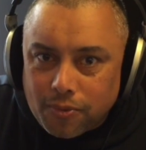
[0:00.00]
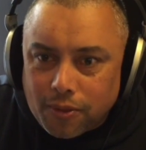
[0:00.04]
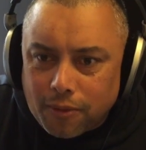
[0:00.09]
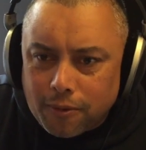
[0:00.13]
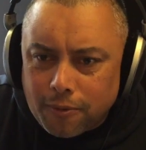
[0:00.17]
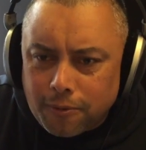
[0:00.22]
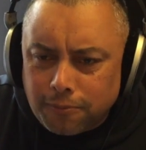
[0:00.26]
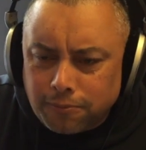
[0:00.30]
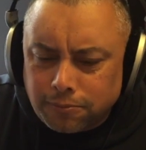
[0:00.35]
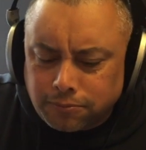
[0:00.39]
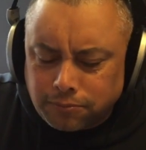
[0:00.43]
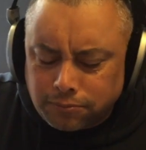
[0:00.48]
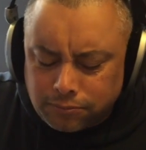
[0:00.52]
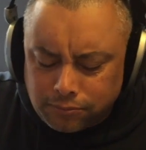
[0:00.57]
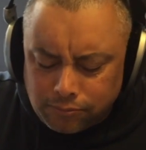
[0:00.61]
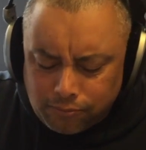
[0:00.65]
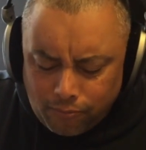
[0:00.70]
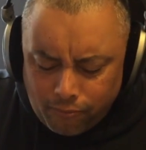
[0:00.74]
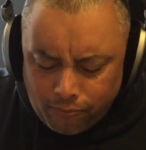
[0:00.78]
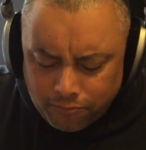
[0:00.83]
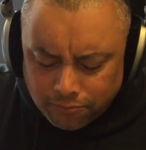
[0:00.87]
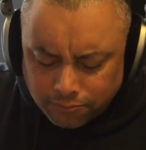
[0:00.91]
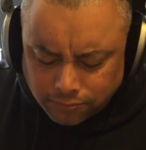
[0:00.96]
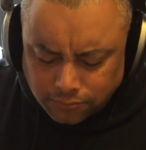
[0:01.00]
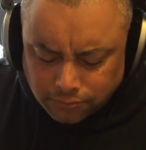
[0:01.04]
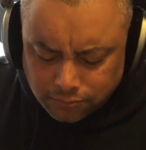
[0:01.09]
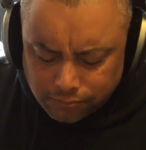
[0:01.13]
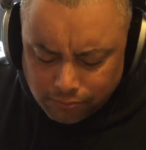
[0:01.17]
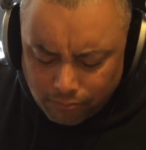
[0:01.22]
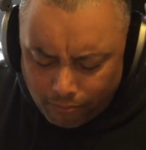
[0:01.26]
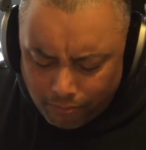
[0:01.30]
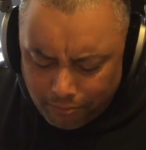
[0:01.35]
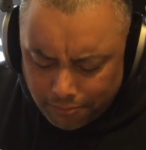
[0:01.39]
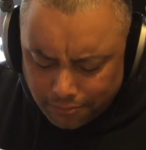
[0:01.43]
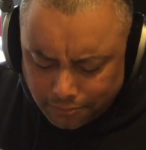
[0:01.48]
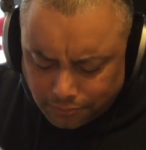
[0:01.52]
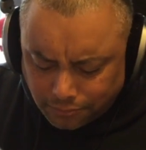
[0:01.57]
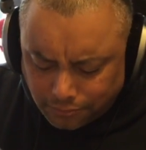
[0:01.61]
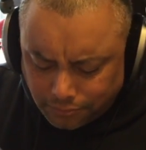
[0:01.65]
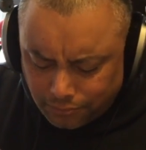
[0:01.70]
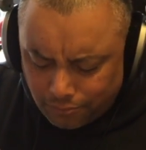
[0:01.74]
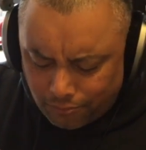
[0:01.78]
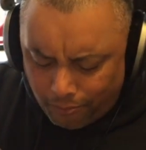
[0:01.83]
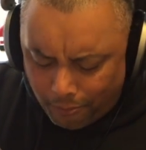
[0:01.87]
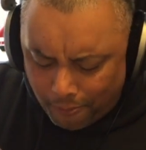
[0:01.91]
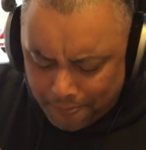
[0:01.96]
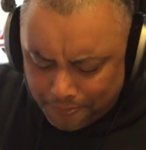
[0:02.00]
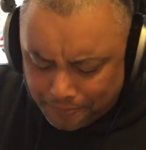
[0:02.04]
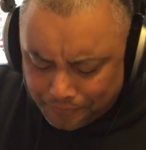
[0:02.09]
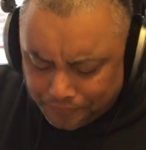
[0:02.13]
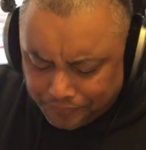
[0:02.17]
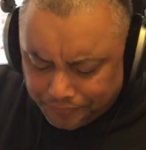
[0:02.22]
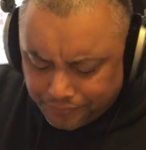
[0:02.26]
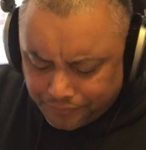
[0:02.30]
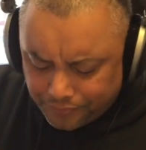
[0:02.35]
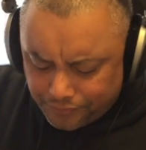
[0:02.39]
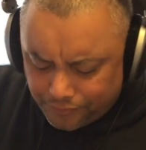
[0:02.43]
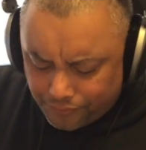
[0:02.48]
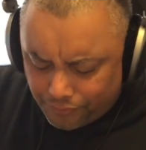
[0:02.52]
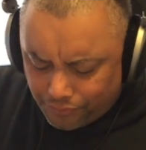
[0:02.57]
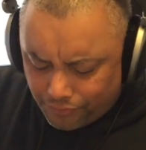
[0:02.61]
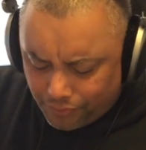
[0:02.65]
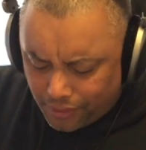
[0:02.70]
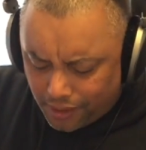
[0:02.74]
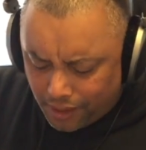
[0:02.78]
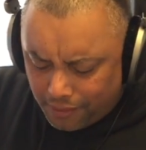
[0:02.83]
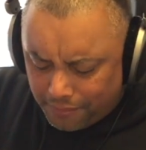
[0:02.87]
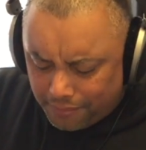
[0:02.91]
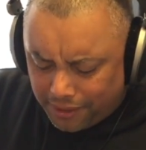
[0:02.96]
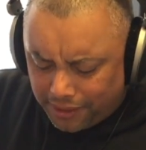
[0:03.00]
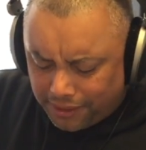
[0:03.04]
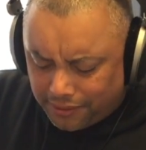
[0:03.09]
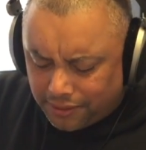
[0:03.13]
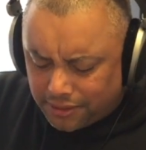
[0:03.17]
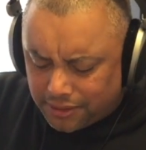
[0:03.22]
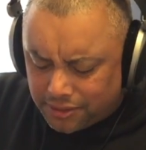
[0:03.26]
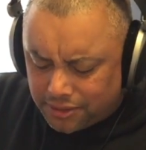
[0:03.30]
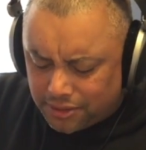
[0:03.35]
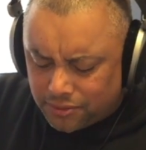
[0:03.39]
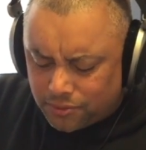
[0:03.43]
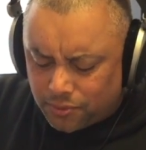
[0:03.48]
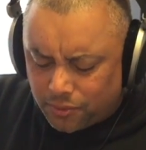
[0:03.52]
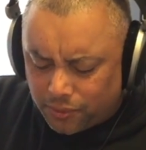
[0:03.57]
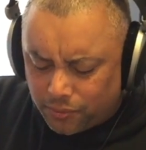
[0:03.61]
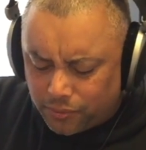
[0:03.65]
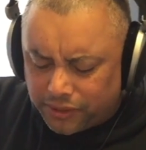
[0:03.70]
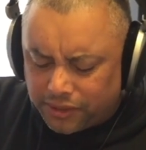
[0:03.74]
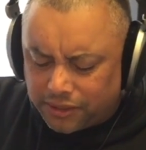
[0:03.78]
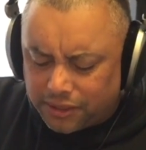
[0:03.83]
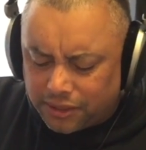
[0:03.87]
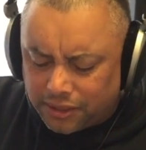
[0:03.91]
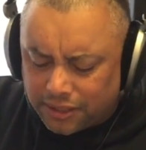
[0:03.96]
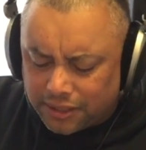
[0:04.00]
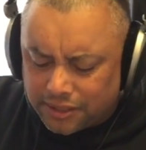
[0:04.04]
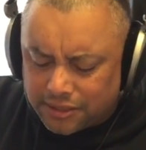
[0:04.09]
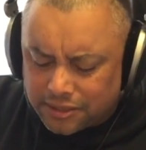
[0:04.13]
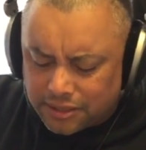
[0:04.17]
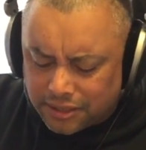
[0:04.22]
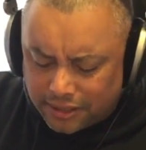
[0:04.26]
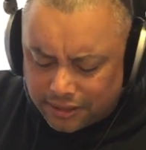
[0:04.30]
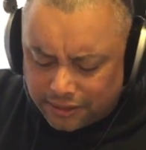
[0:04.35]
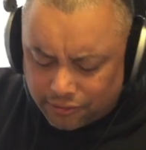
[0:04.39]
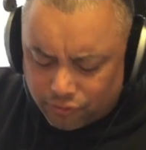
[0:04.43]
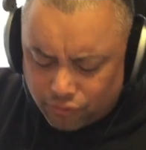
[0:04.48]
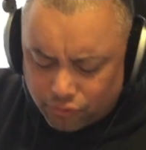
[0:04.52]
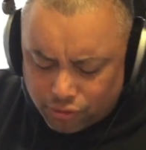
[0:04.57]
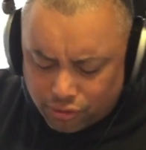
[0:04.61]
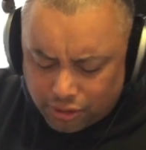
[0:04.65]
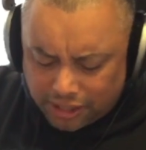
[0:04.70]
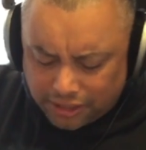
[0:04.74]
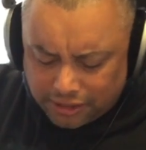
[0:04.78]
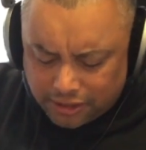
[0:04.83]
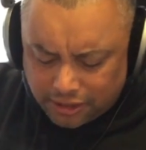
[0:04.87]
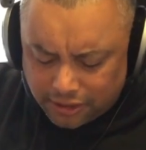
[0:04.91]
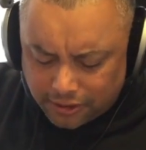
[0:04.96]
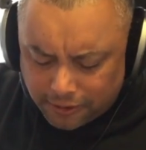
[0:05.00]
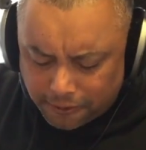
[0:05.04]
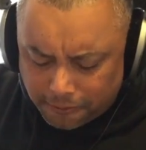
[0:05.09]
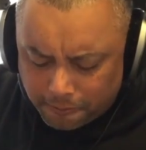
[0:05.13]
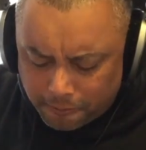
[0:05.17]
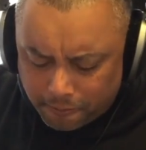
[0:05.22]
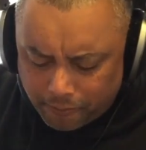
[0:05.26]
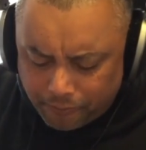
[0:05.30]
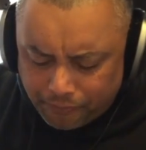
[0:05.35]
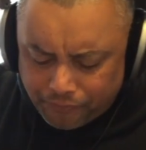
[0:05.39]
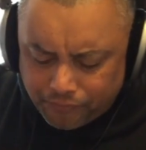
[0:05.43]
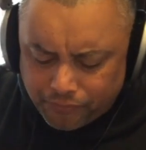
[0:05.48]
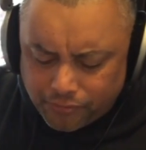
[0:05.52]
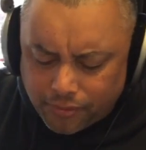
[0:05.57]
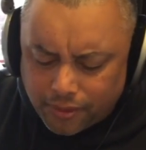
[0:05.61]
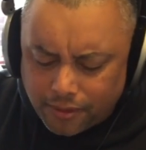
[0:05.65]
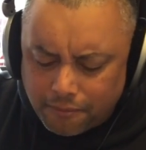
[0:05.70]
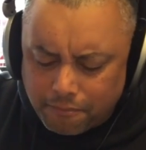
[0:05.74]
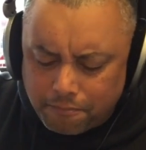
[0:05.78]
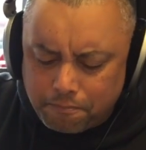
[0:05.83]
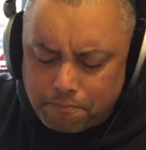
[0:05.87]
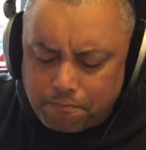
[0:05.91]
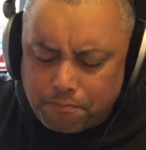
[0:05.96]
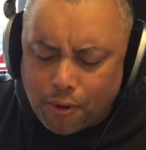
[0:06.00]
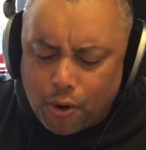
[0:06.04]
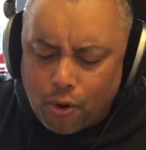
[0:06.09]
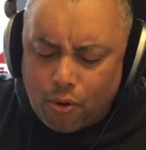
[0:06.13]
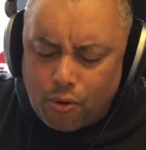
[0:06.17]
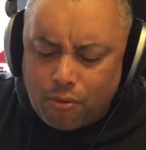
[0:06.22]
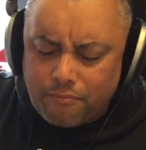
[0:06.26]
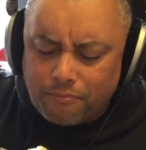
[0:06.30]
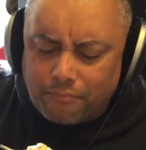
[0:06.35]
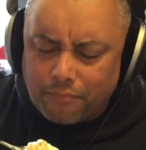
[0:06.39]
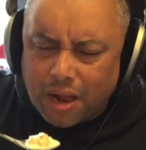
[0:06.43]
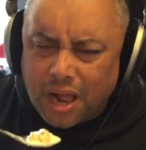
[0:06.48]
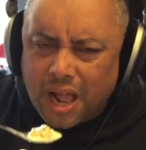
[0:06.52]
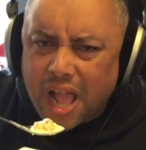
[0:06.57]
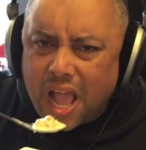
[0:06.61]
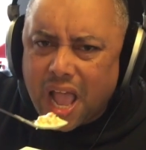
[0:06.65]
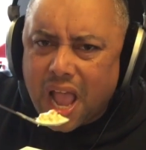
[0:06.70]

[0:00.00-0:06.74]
mm, mm. Man, this is what winter tastes like right here. Boom!